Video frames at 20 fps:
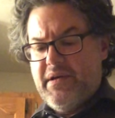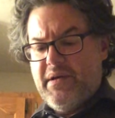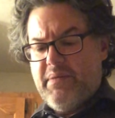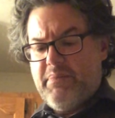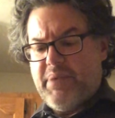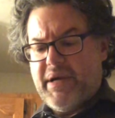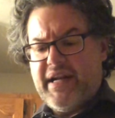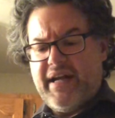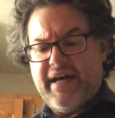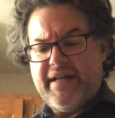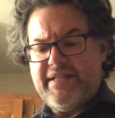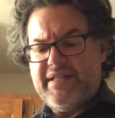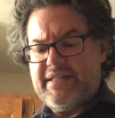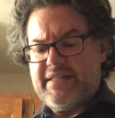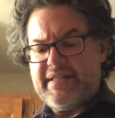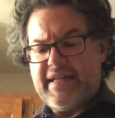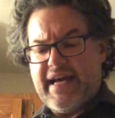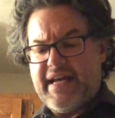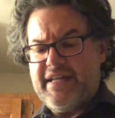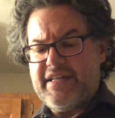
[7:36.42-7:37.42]
But I
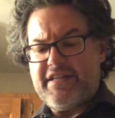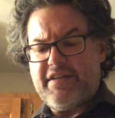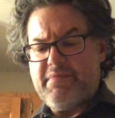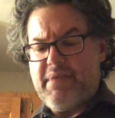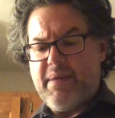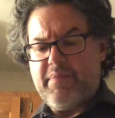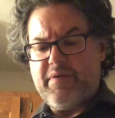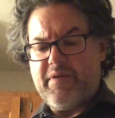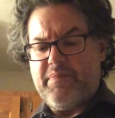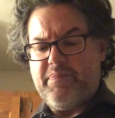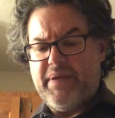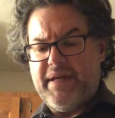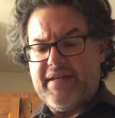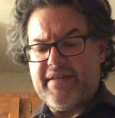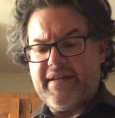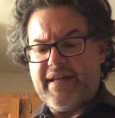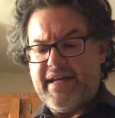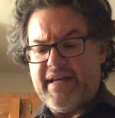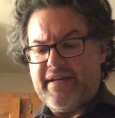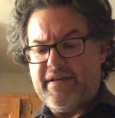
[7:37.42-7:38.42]
just remember it being
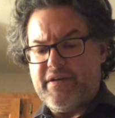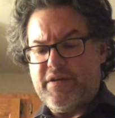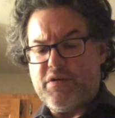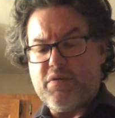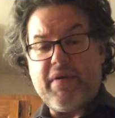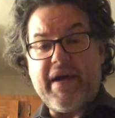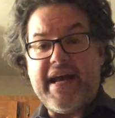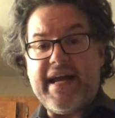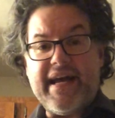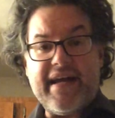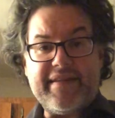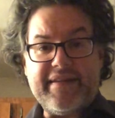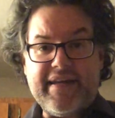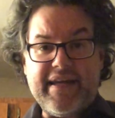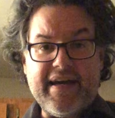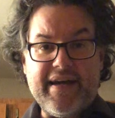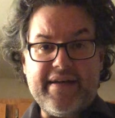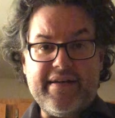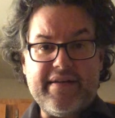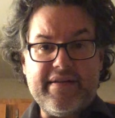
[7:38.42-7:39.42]
like gray at the
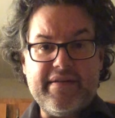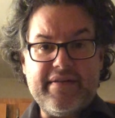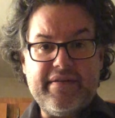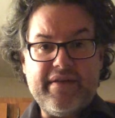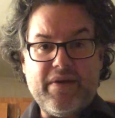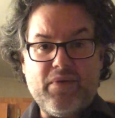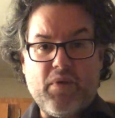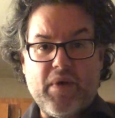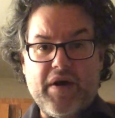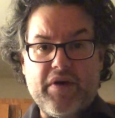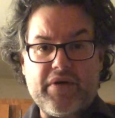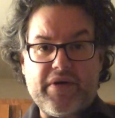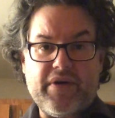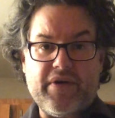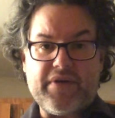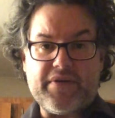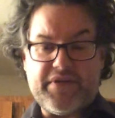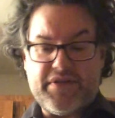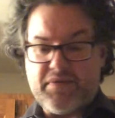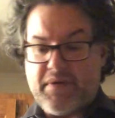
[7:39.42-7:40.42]
end and well
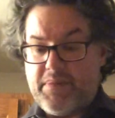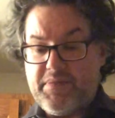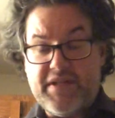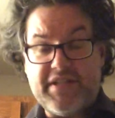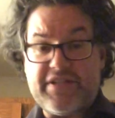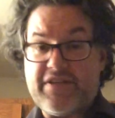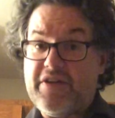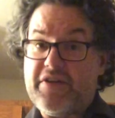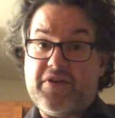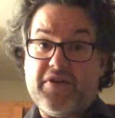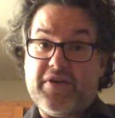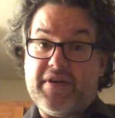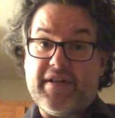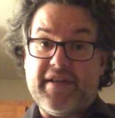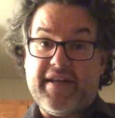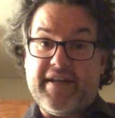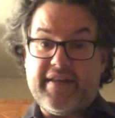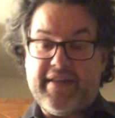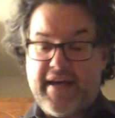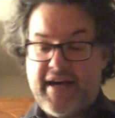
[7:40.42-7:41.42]
cooked. So I'm just going to cook it
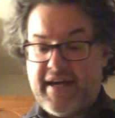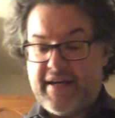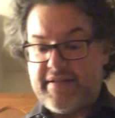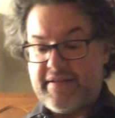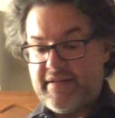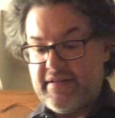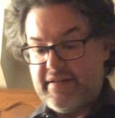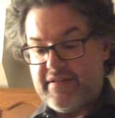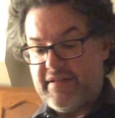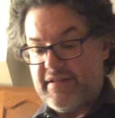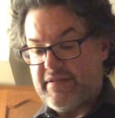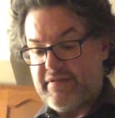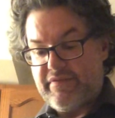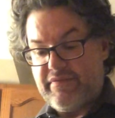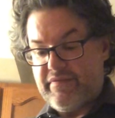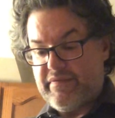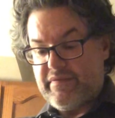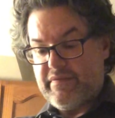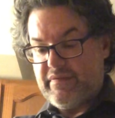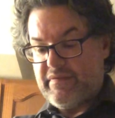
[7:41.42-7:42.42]
like that. Just
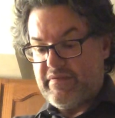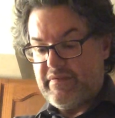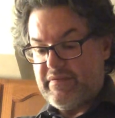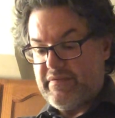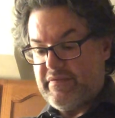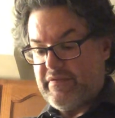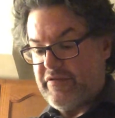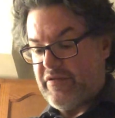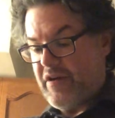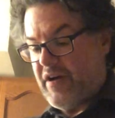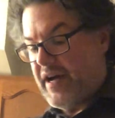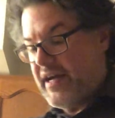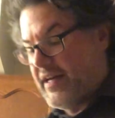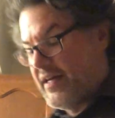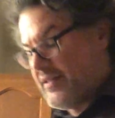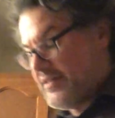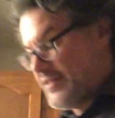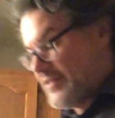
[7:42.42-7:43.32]
fry it.